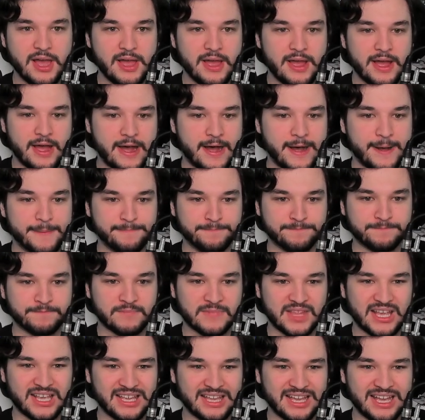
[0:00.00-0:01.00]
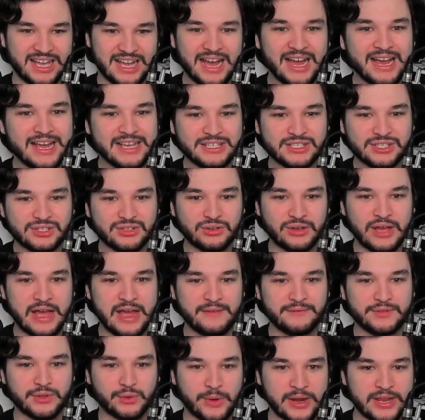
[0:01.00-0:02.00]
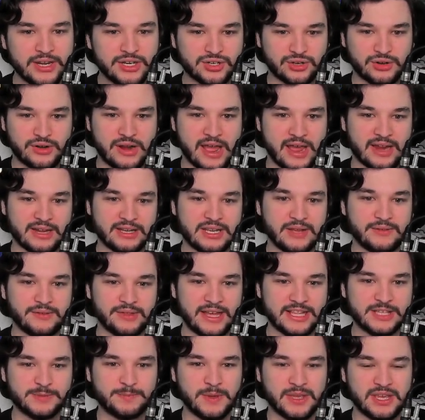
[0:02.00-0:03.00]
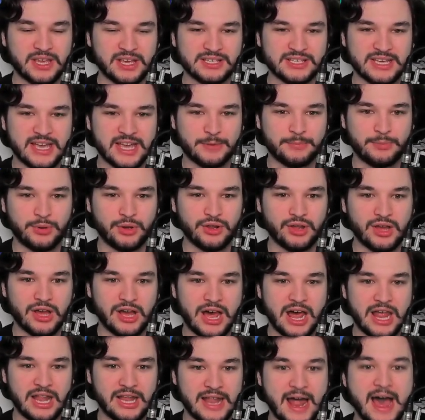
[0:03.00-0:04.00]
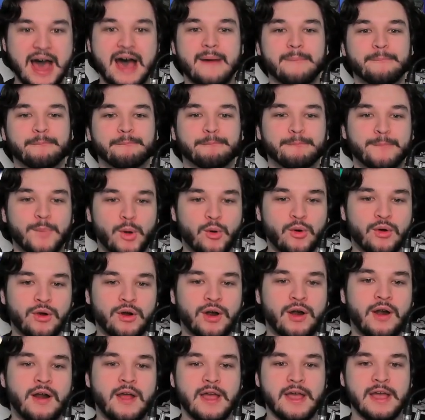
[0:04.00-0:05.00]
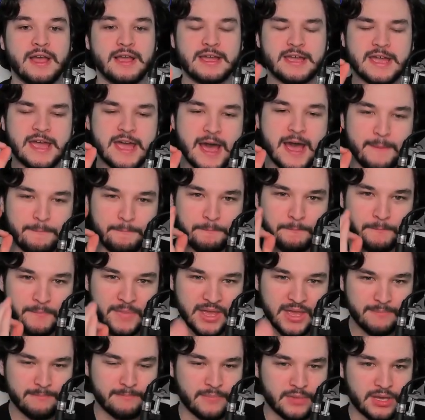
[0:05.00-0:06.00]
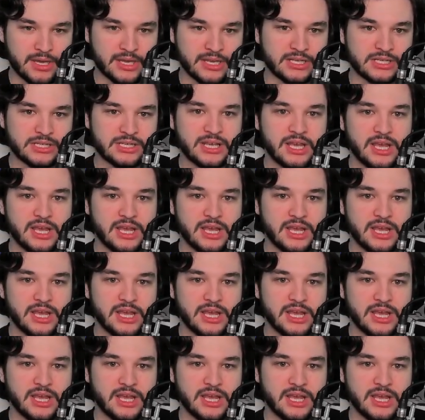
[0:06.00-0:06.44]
I still have the Ranger active, and that's because I put a lot more commitment